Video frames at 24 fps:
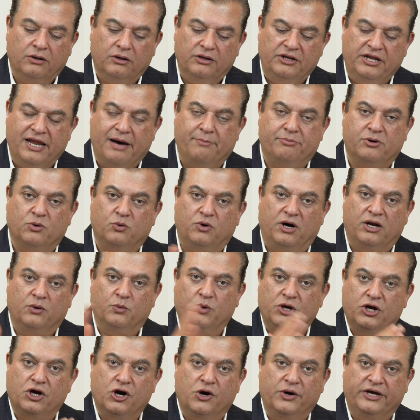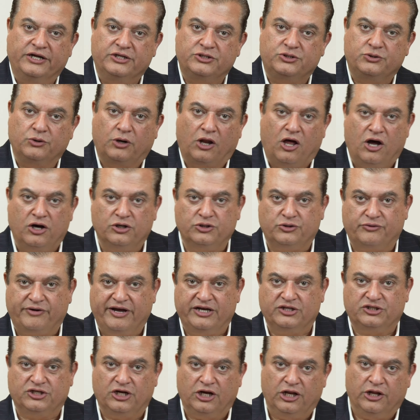number one, we go into long
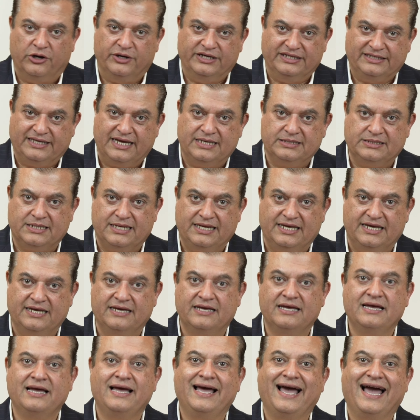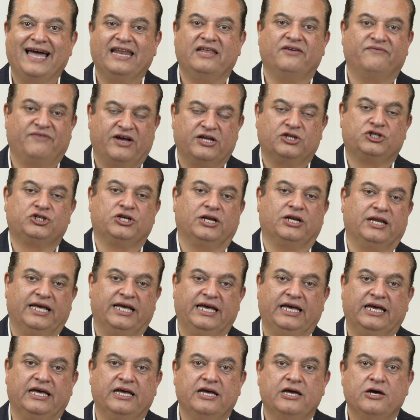duration, low intensity, and
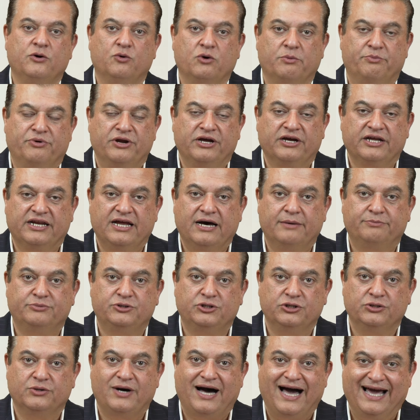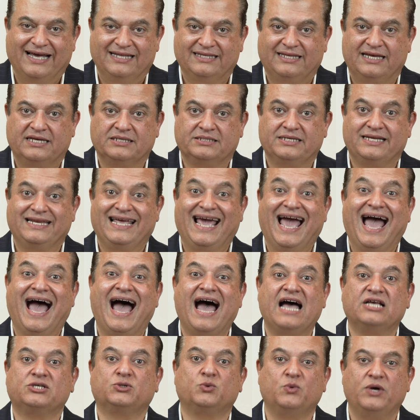eventually we bring it up to high intensity
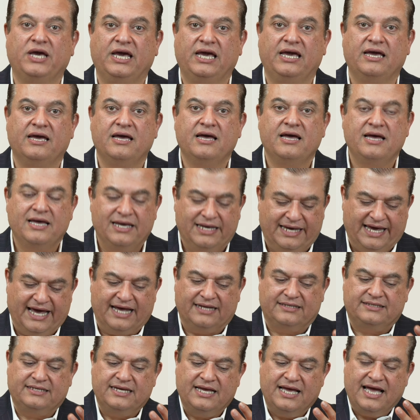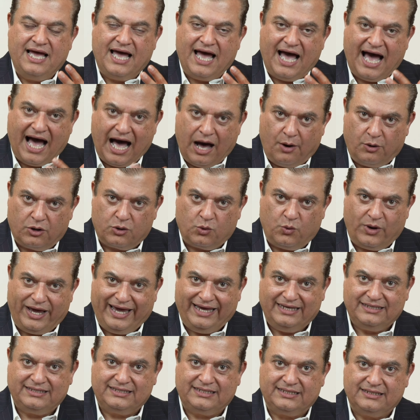as we get our
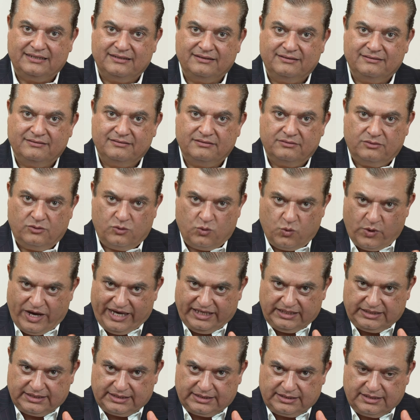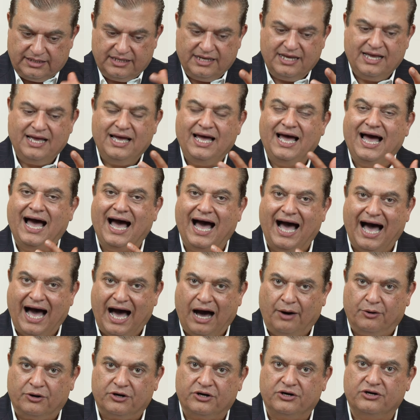waist,
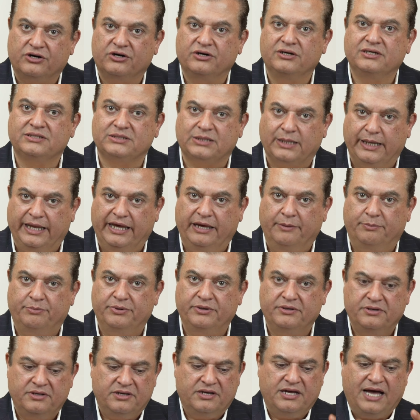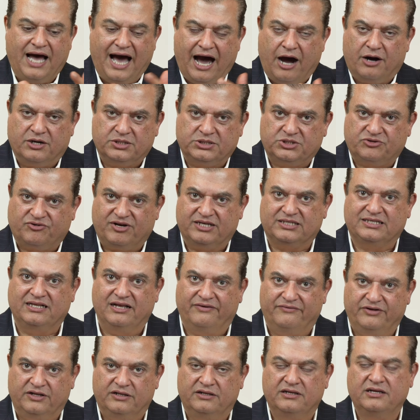our sleep, our stress
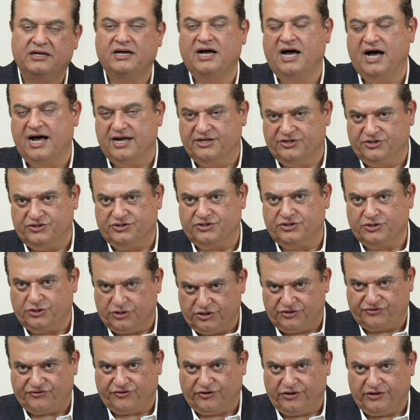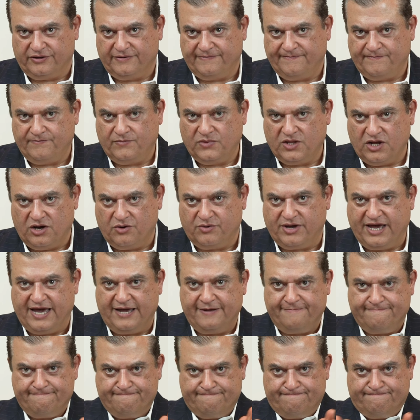level under control.
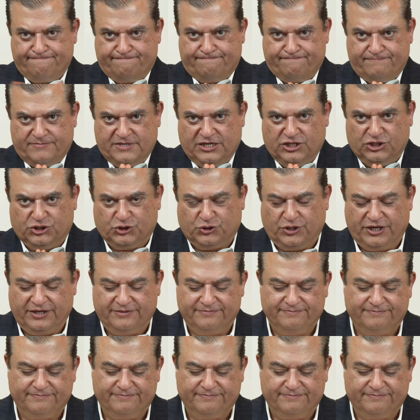Okay? Enjoy.